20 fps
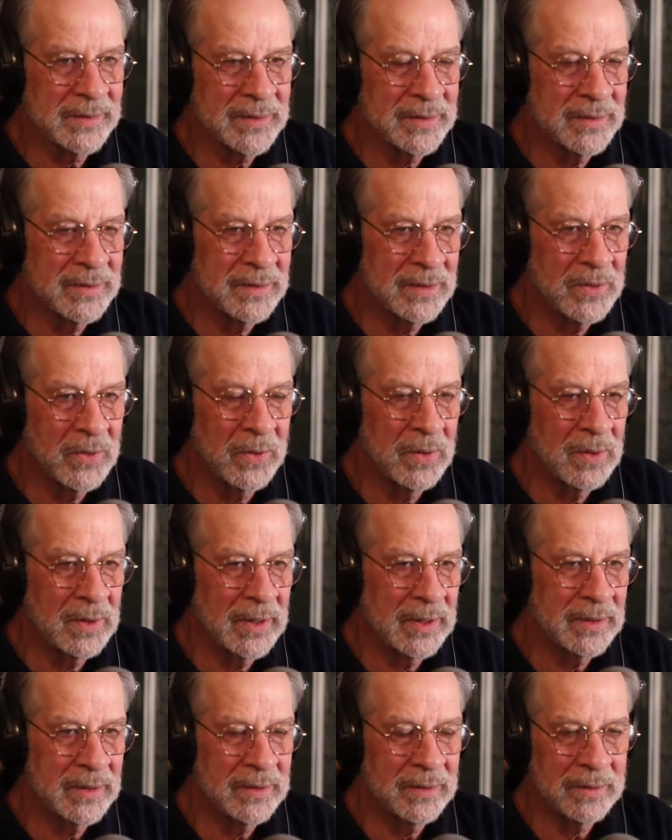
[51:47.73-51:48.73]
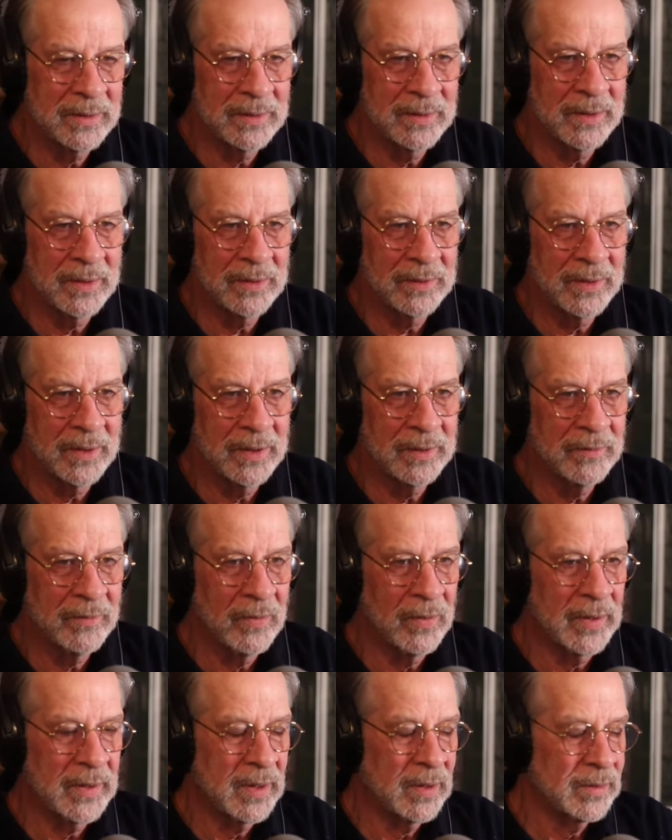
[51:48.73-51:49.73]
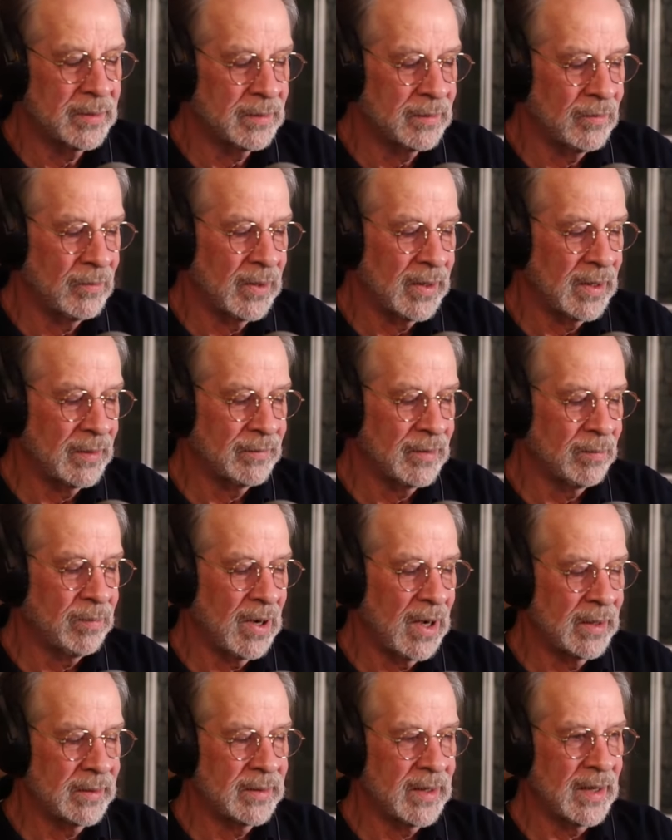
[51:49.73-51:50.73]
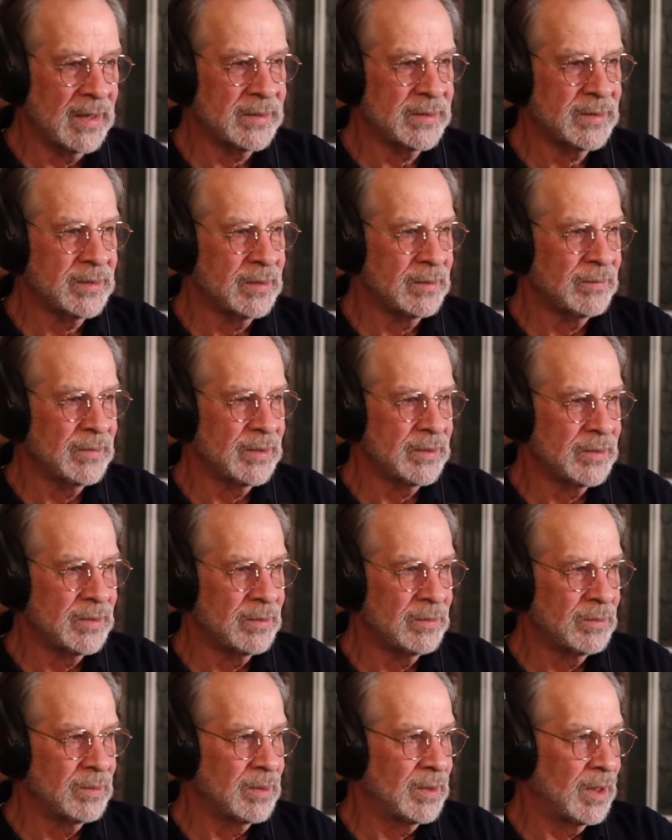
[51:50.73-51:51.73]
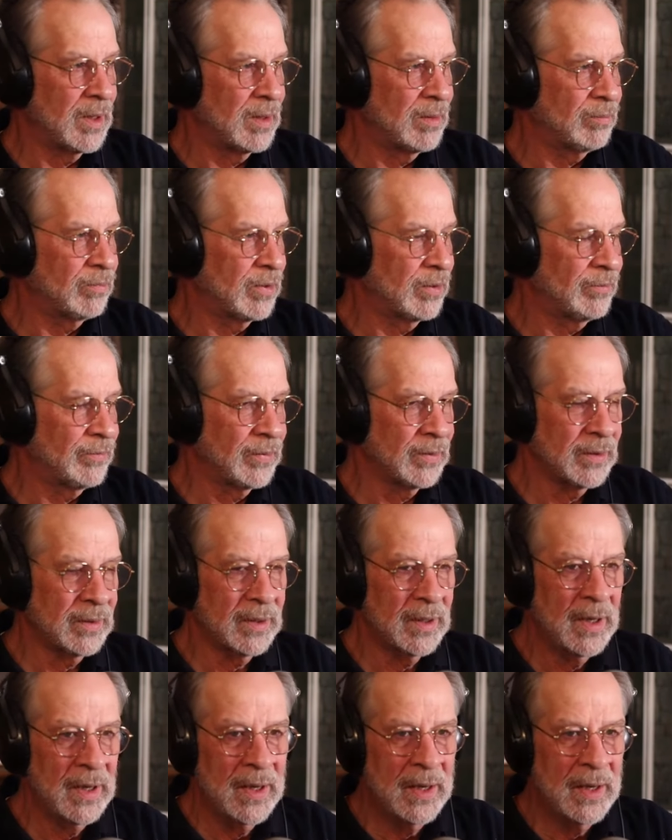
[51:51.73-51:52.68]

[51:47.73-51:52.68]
Just Google it or look for it on whatever podcast service you prefer,